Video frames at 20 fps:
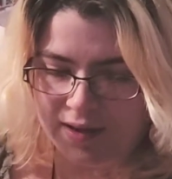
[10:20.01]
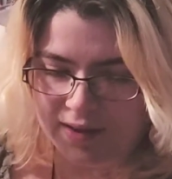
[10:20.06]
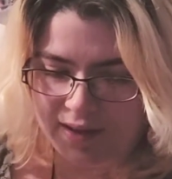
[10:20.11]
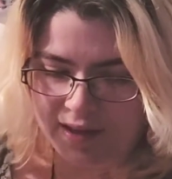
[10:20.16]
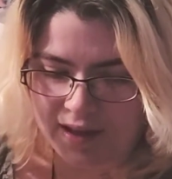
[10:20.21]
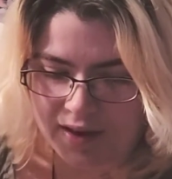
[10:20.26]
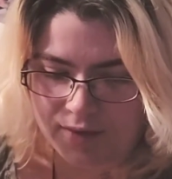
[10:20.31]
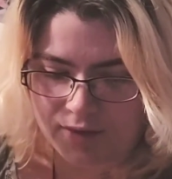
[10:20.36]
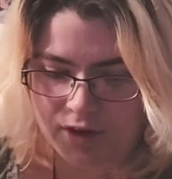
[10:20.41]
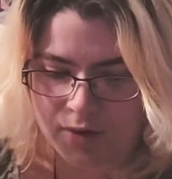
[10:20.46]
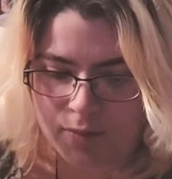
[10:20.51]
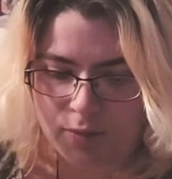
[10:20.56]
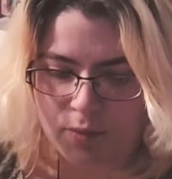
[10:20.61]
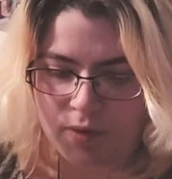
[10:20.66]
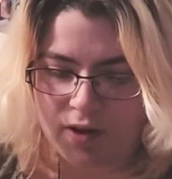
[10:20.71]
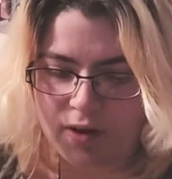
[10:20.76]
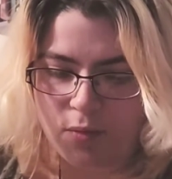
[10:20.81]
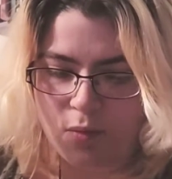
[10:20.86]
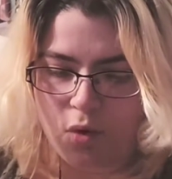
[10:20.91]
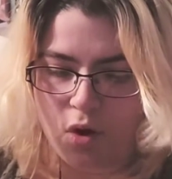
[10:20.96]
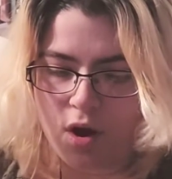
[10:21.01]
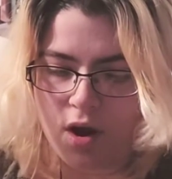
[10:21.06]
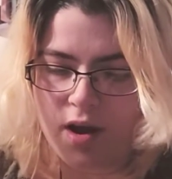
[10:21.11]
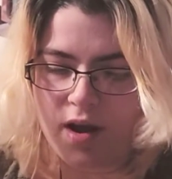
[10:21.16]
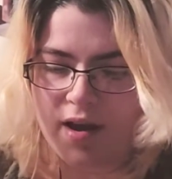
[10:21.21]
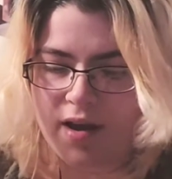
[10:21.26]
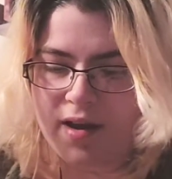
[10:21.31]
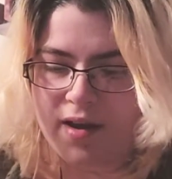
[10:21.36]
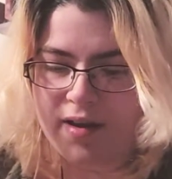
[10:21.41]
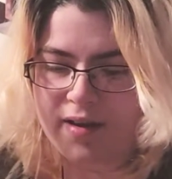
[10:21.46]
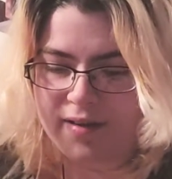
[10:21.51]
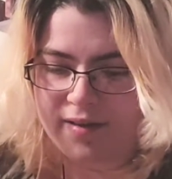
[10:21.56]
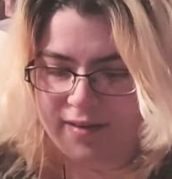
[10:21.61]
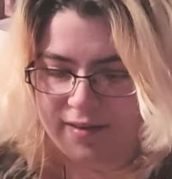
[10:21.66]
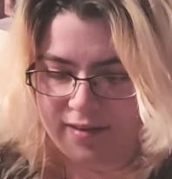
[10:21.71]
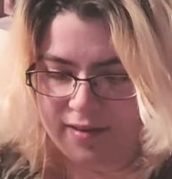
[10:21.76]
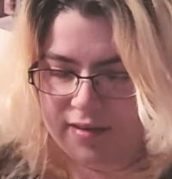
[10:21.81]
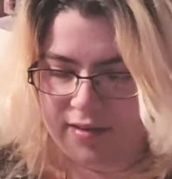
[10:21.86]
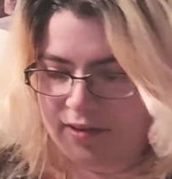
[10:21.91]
can't remember what it was